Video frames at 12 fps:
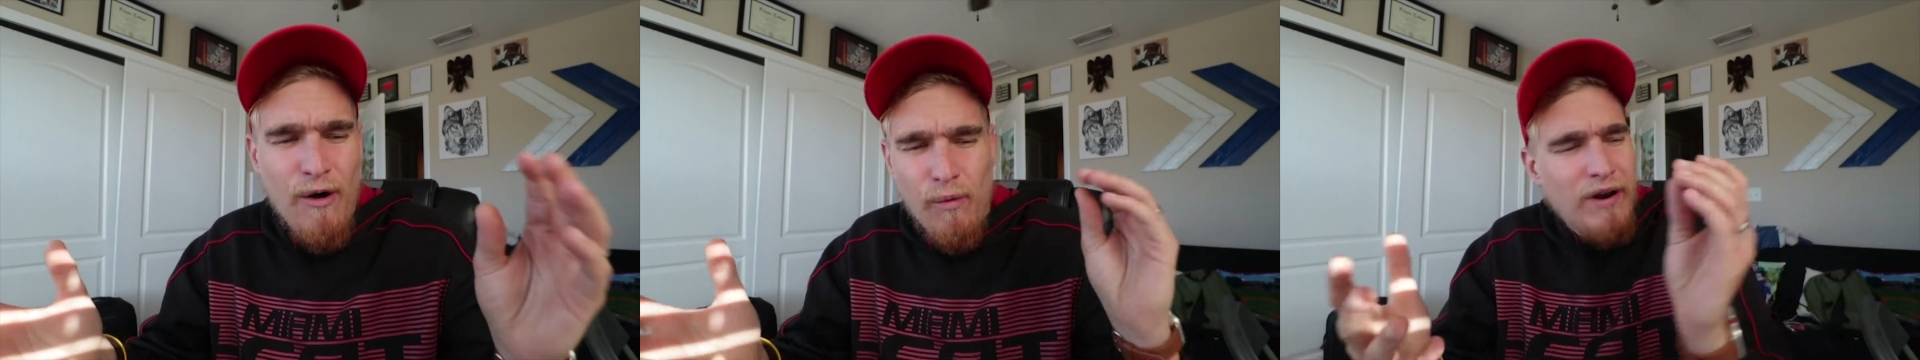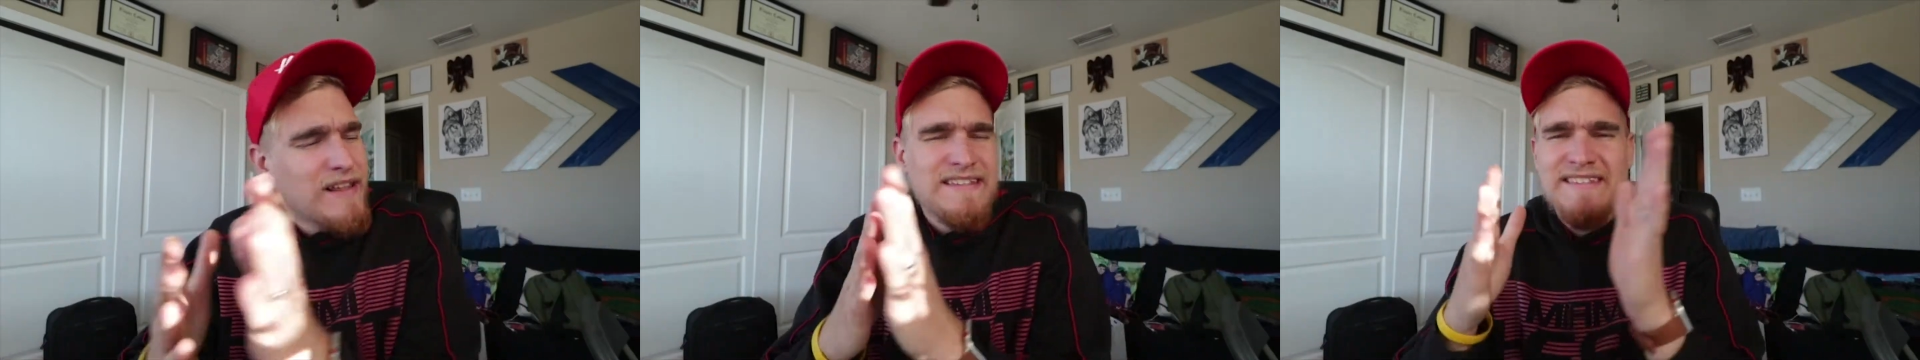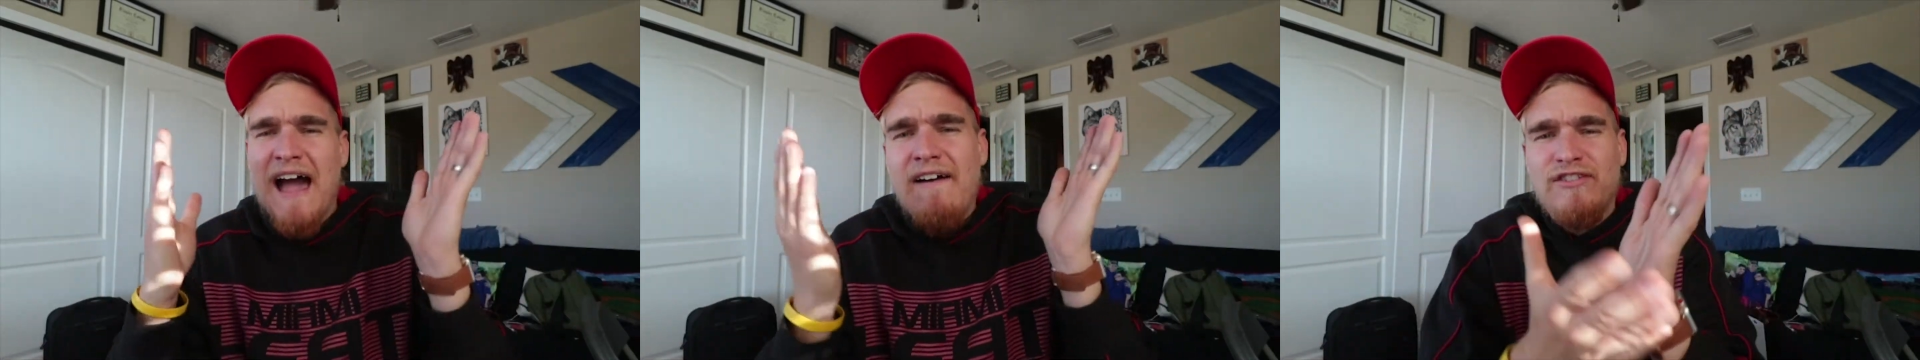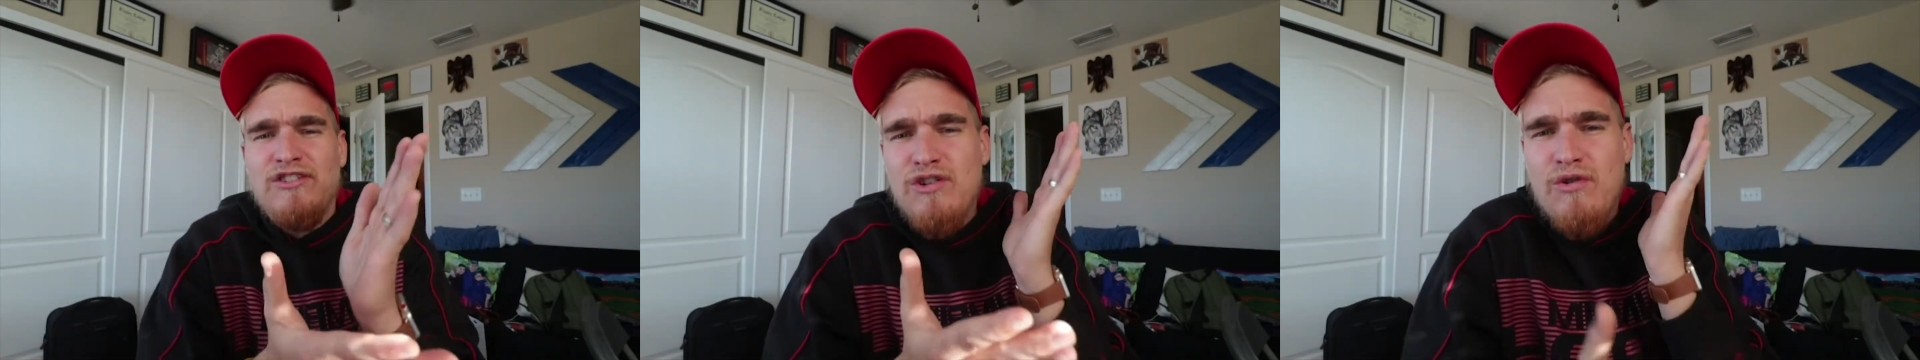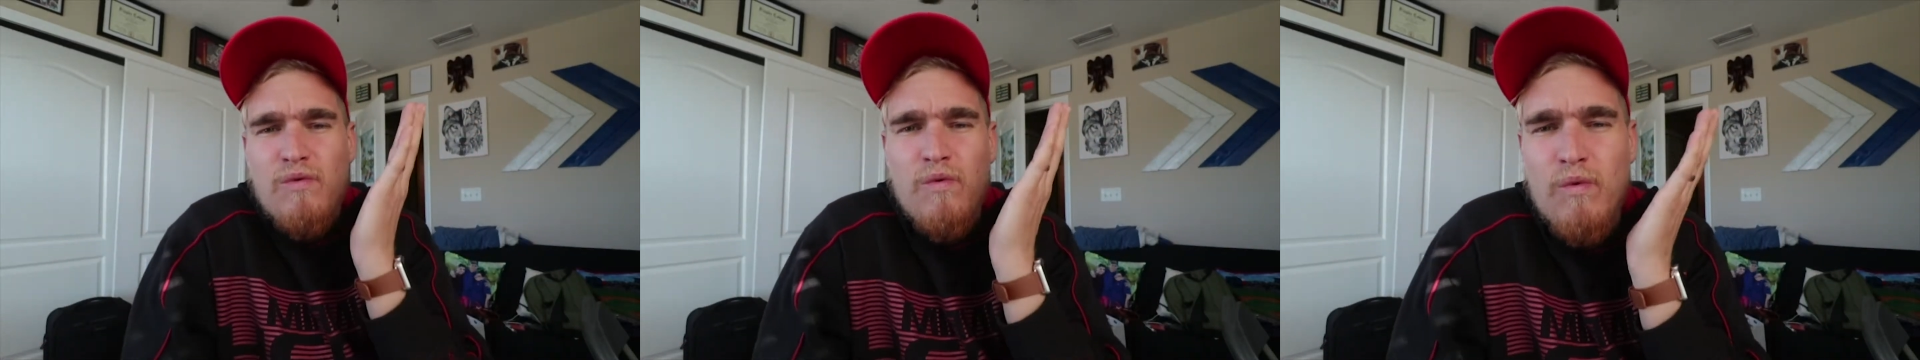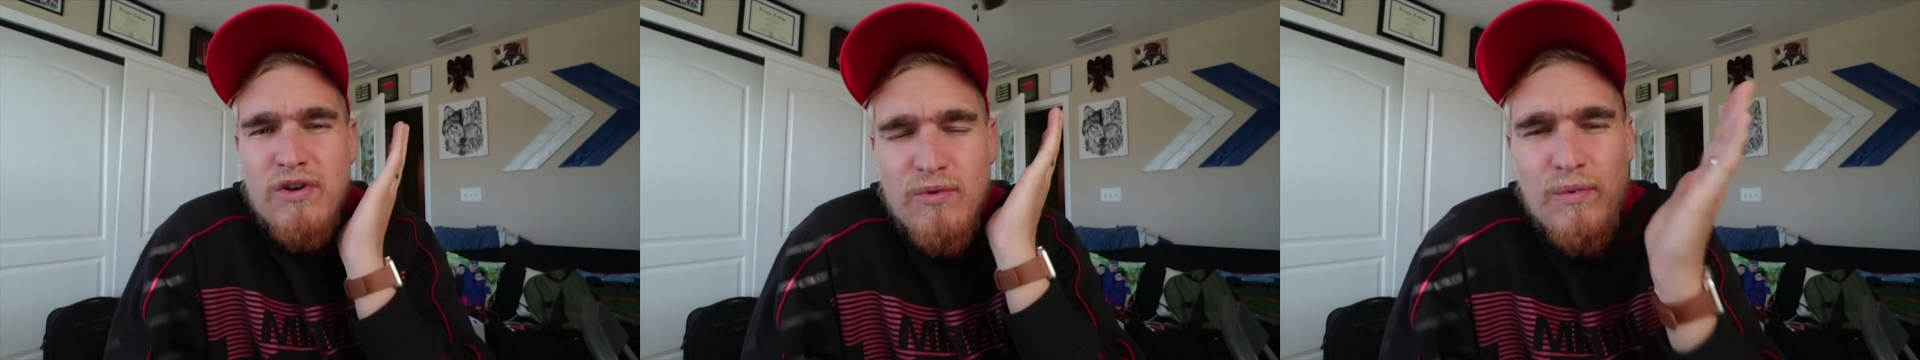what does this have to do
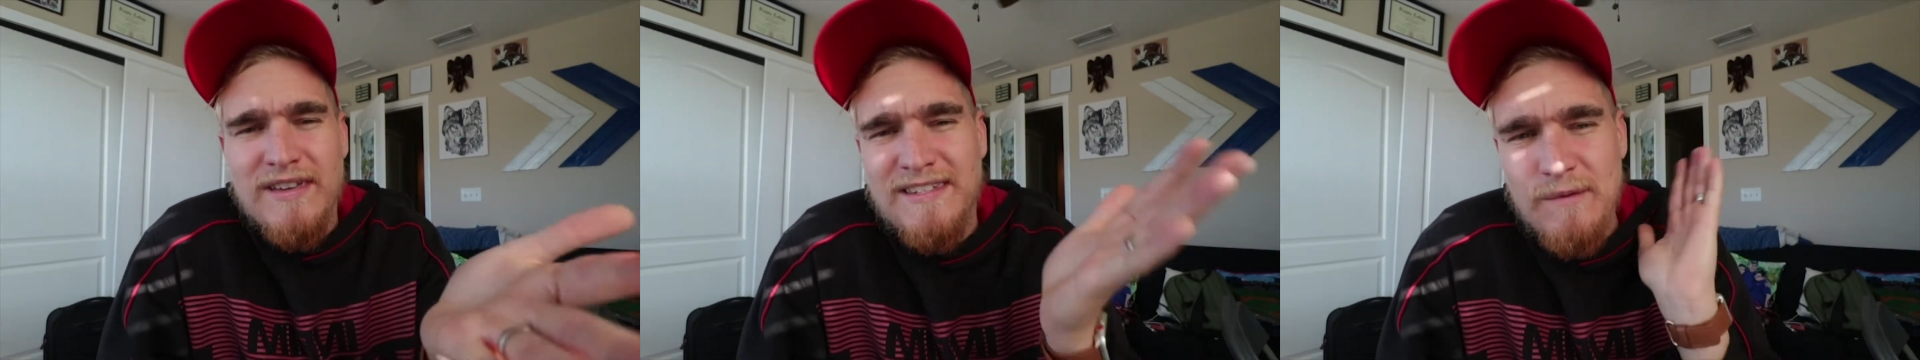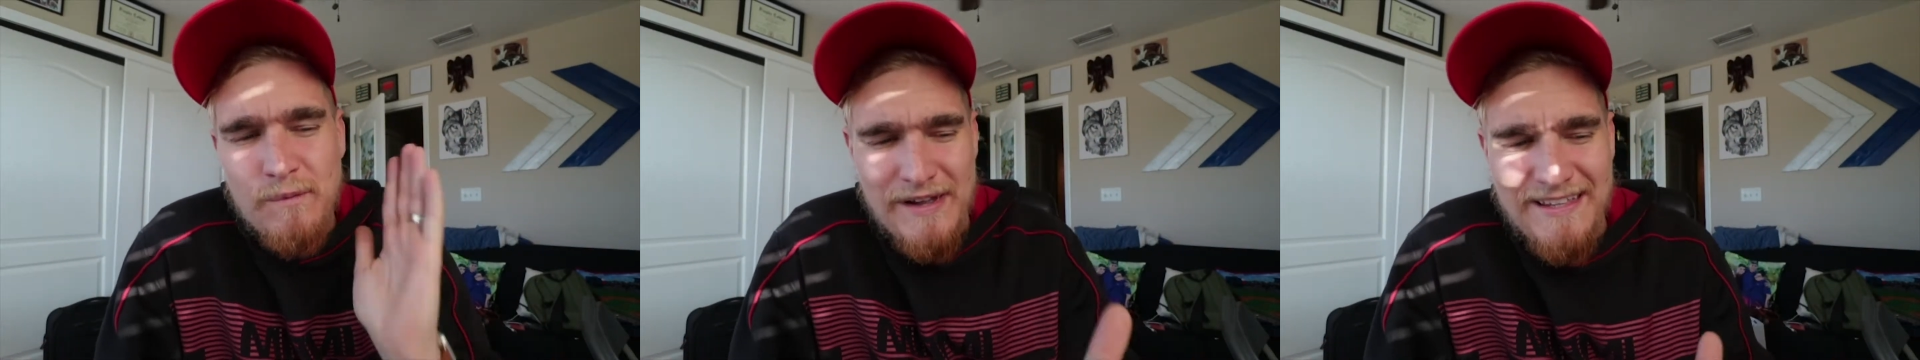with Wisdom